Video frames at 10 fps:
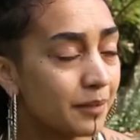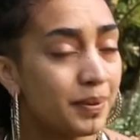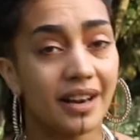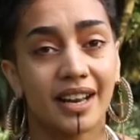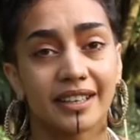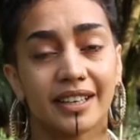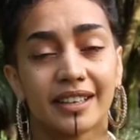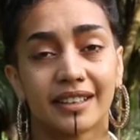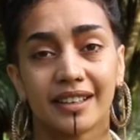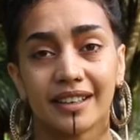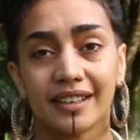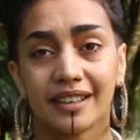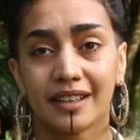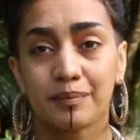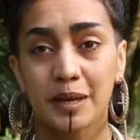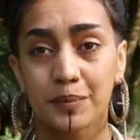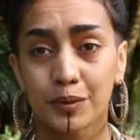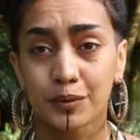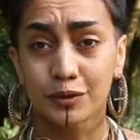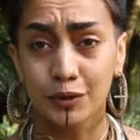Palangi
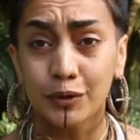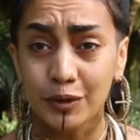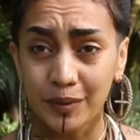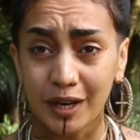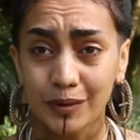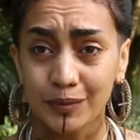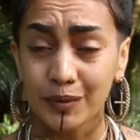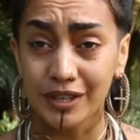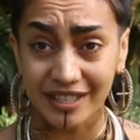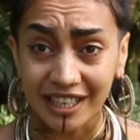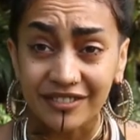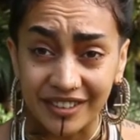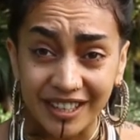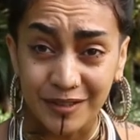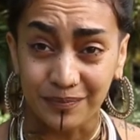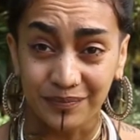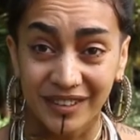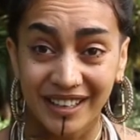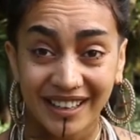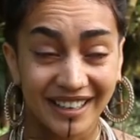people talk about what it's like for them.
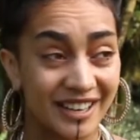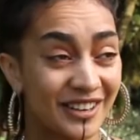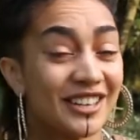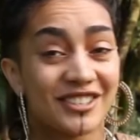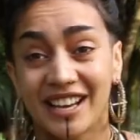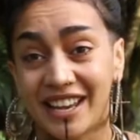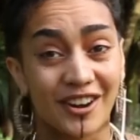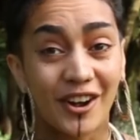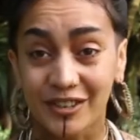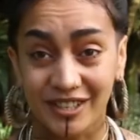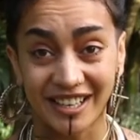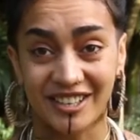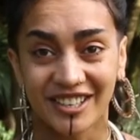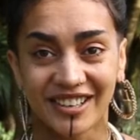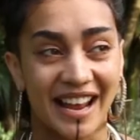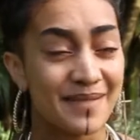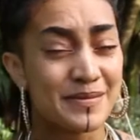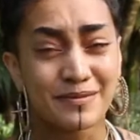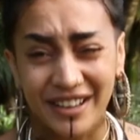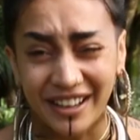Like I literally had a whole section in it and
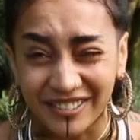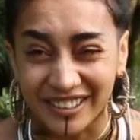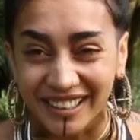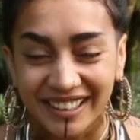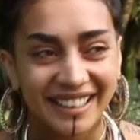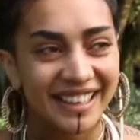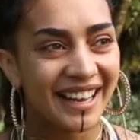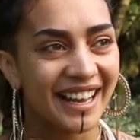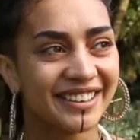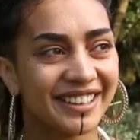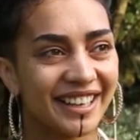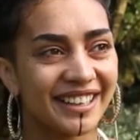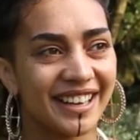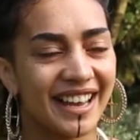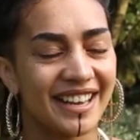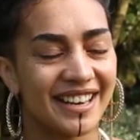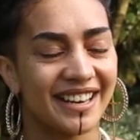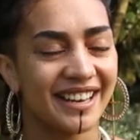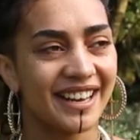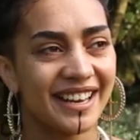people loved it and they and,
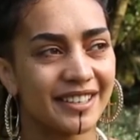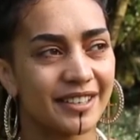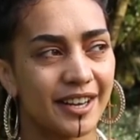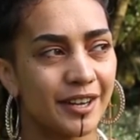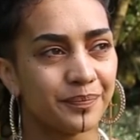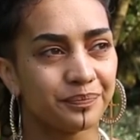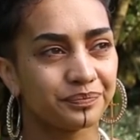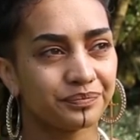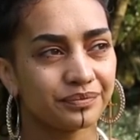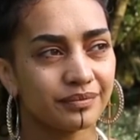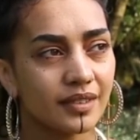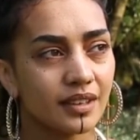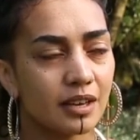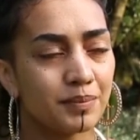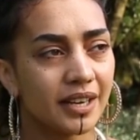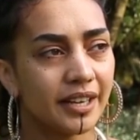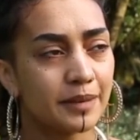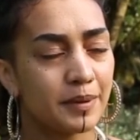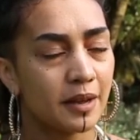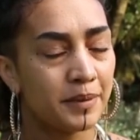and I had um,
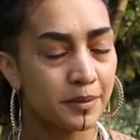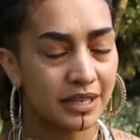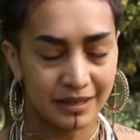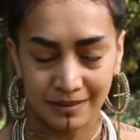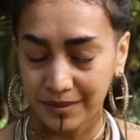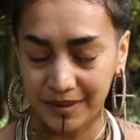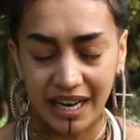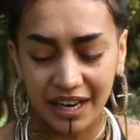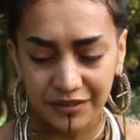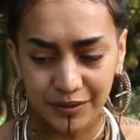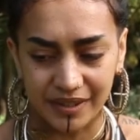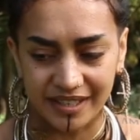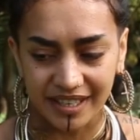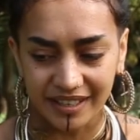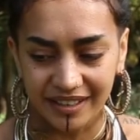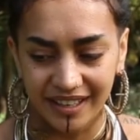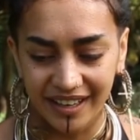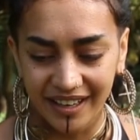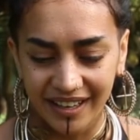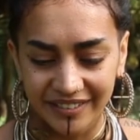Palangi people come up to me afterwards saying,
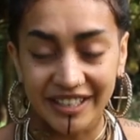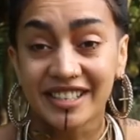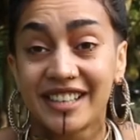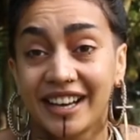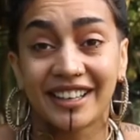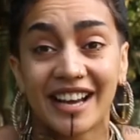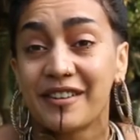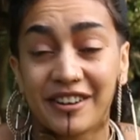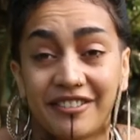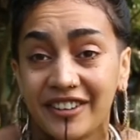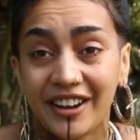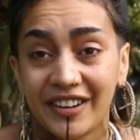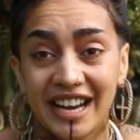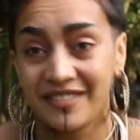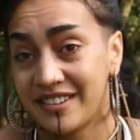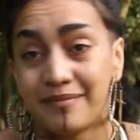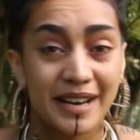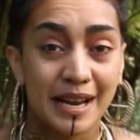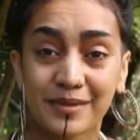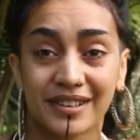that's exactly how I felt and I've never been
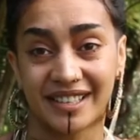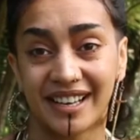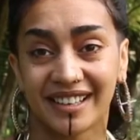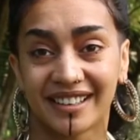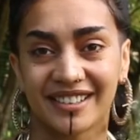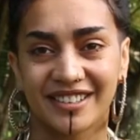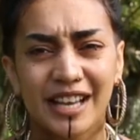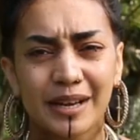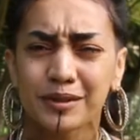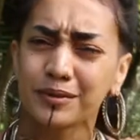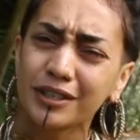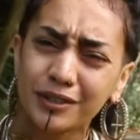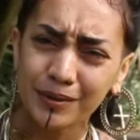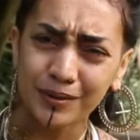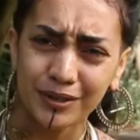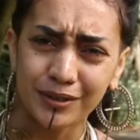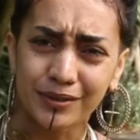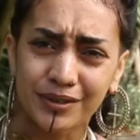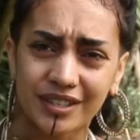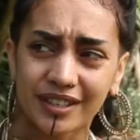able to say it. So that was really cool
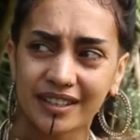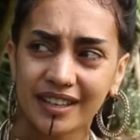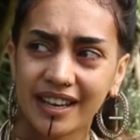too, to,